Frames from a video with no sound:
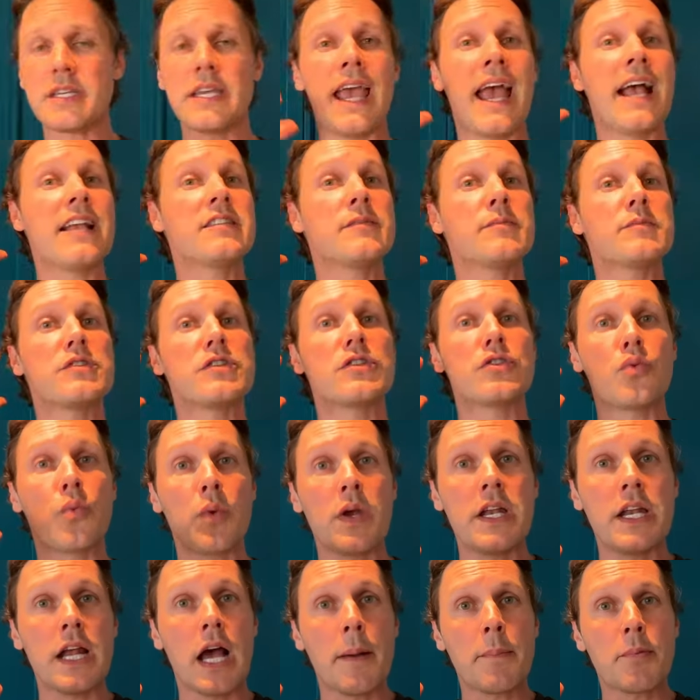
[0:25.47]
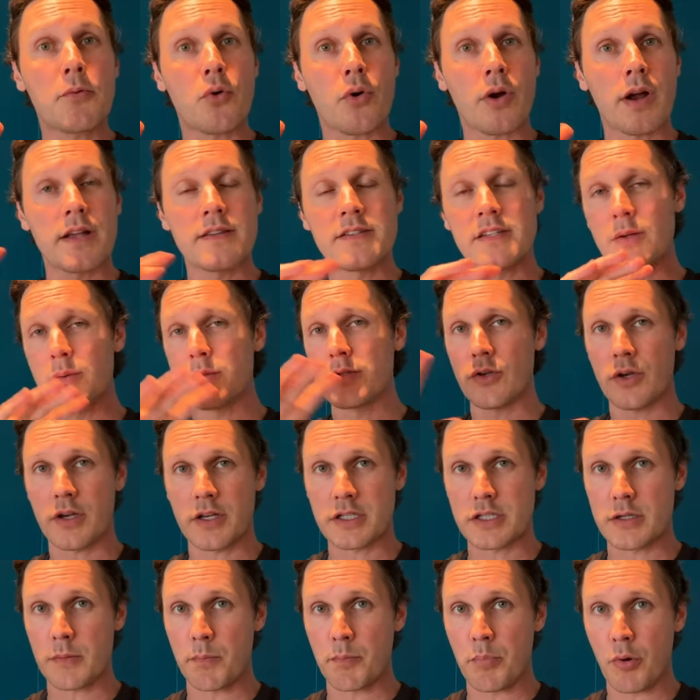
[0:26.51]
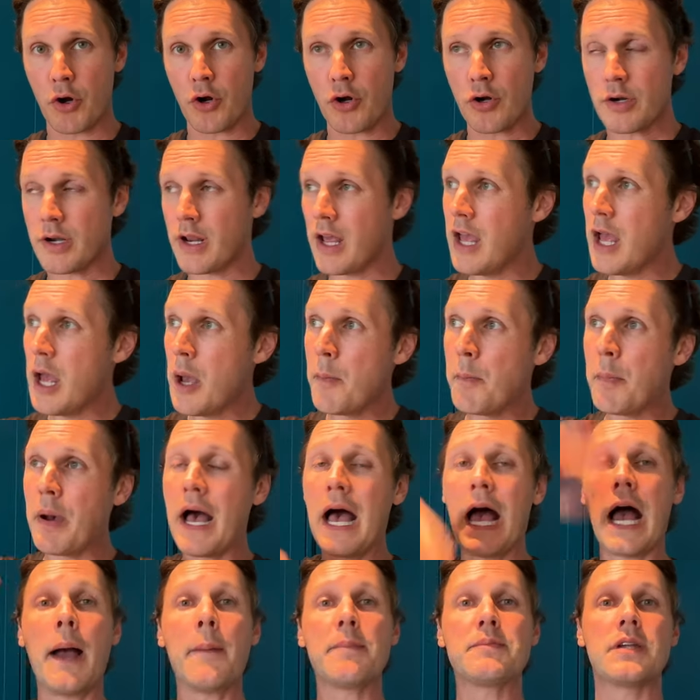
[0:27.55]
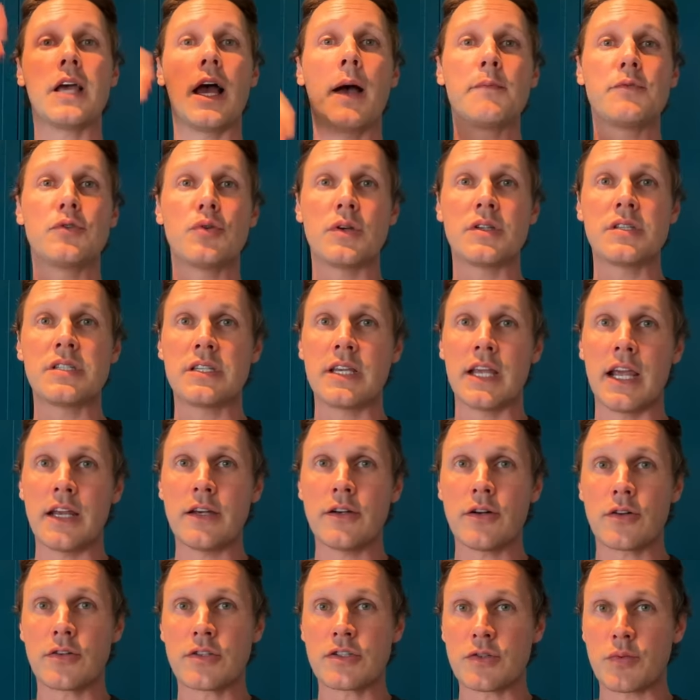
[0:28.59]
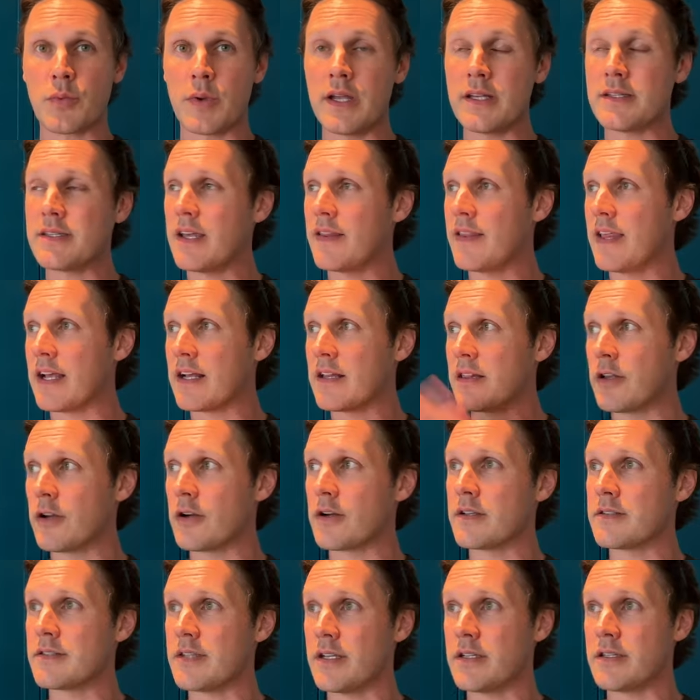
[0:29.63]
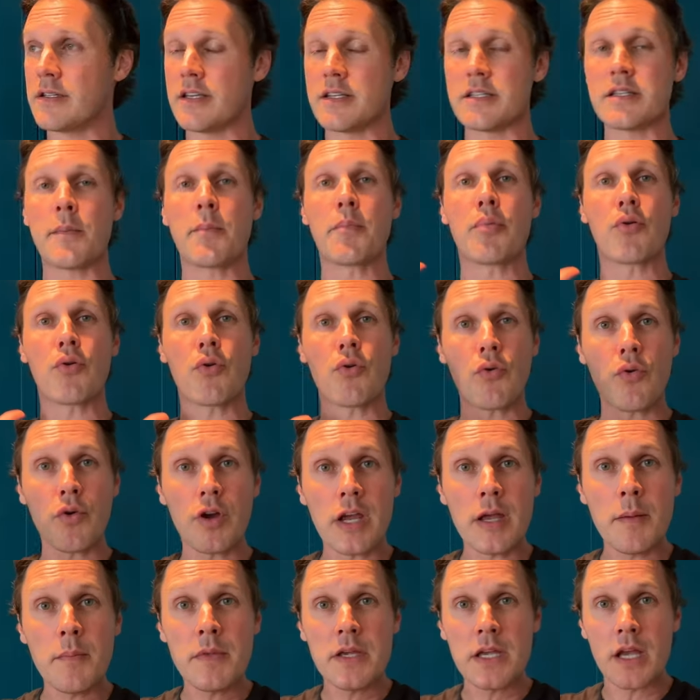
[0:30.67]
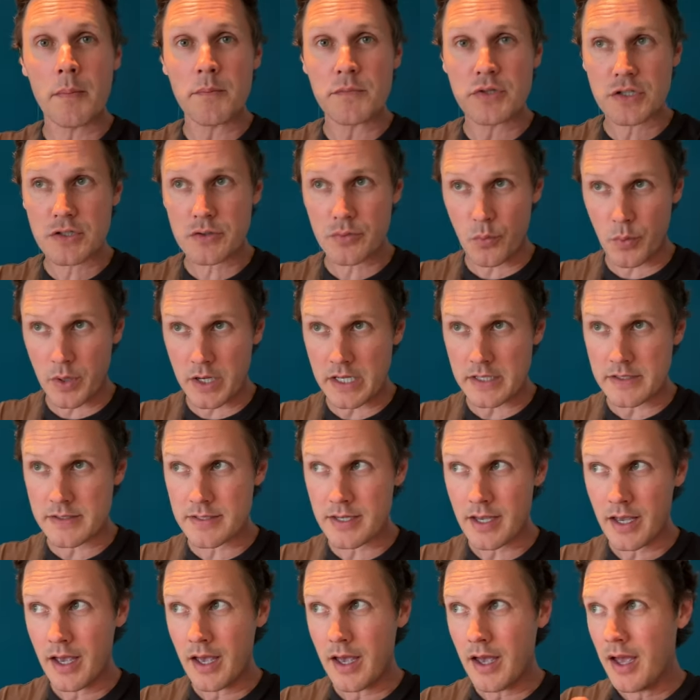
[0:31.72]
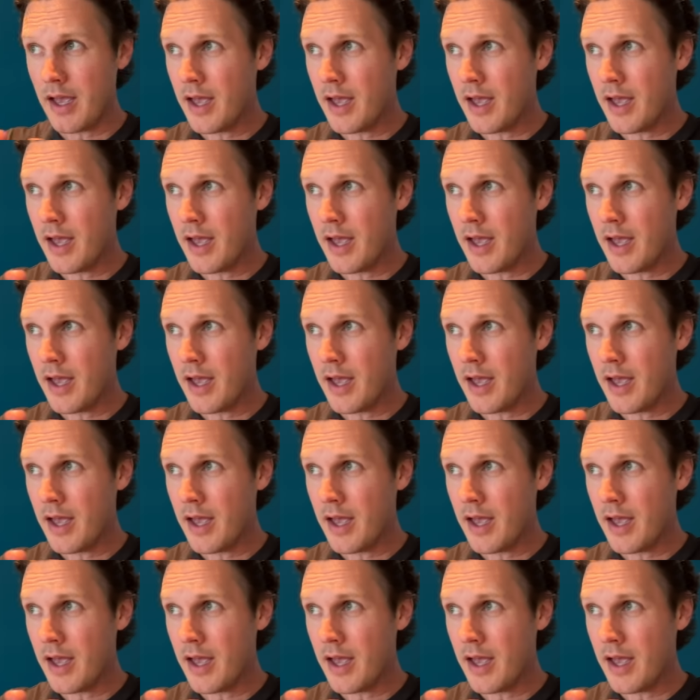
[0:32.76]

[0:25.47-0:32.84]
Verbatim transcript: He had some sweet upgrades that he was looking to burn popped up to a standard suite and they cleared us into this premium suite.